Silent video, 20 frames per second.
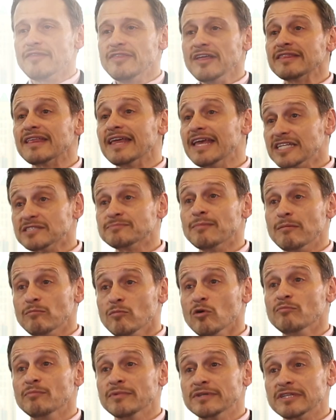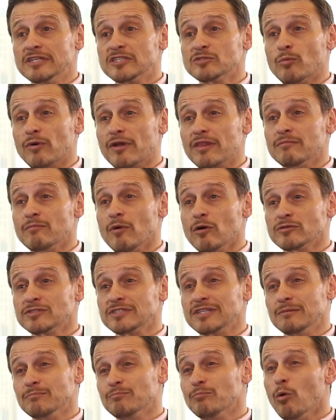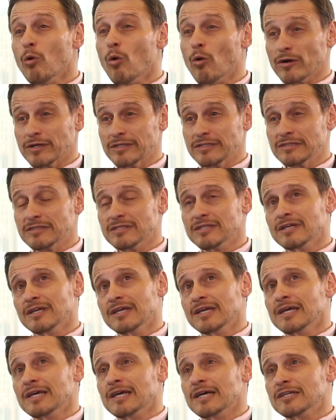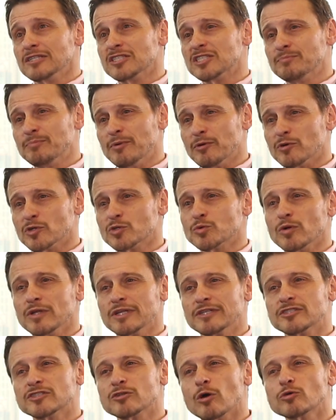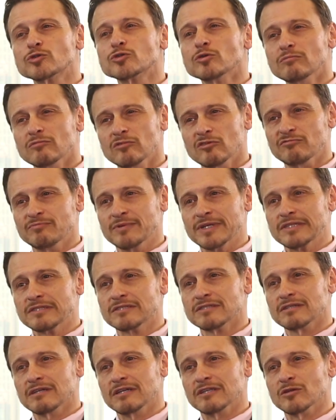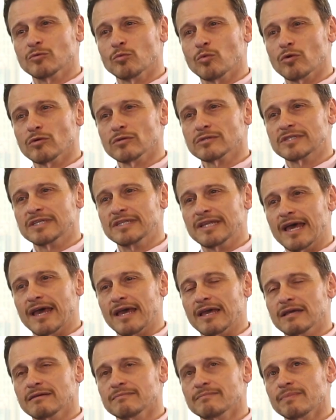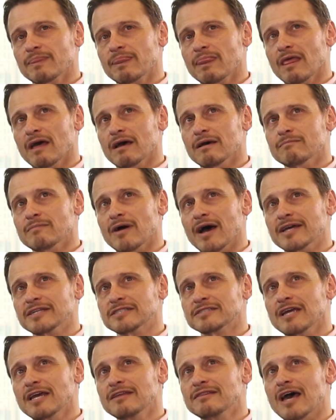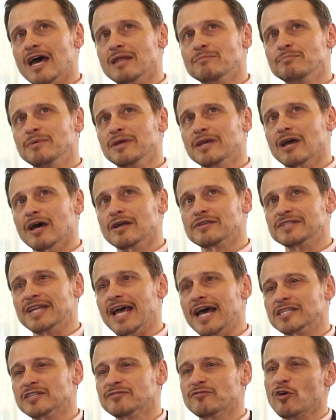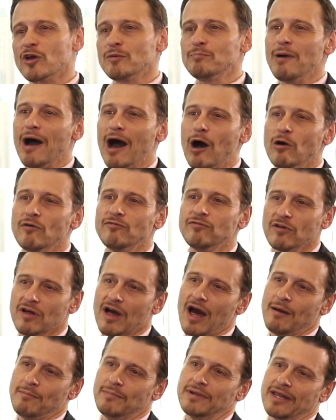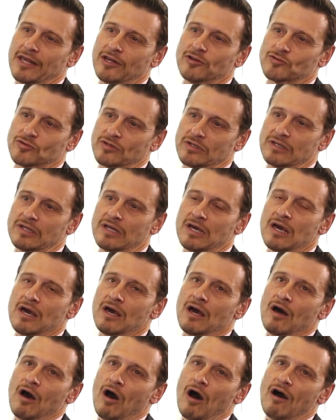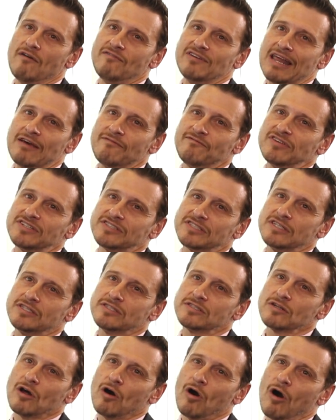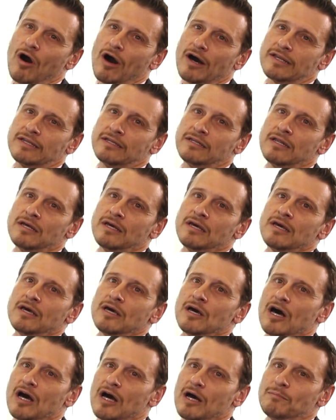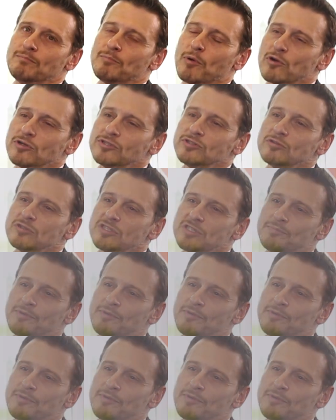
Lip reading: I think the Hizmet movement is one of the most important spiritual and social movements in the world today. I say that because it has a very powerful combination of an emphasis on personal